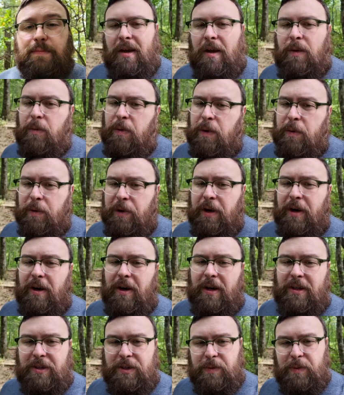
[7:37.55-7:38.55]
And while we're
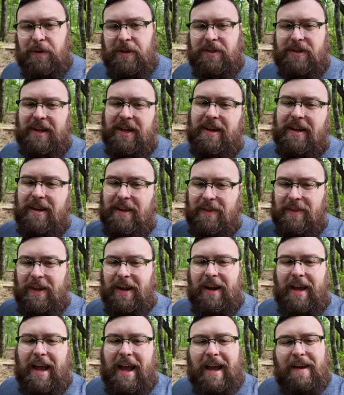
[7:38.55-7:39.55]
here, I just want to say
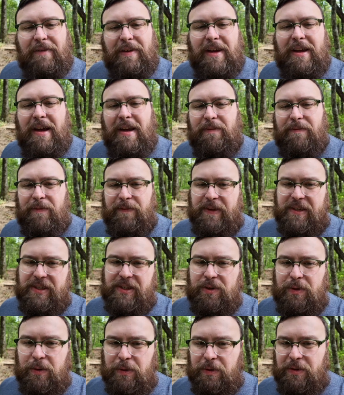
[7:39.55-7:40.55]
that having a
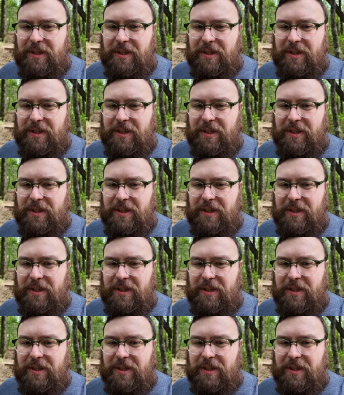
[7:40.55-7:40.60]
physical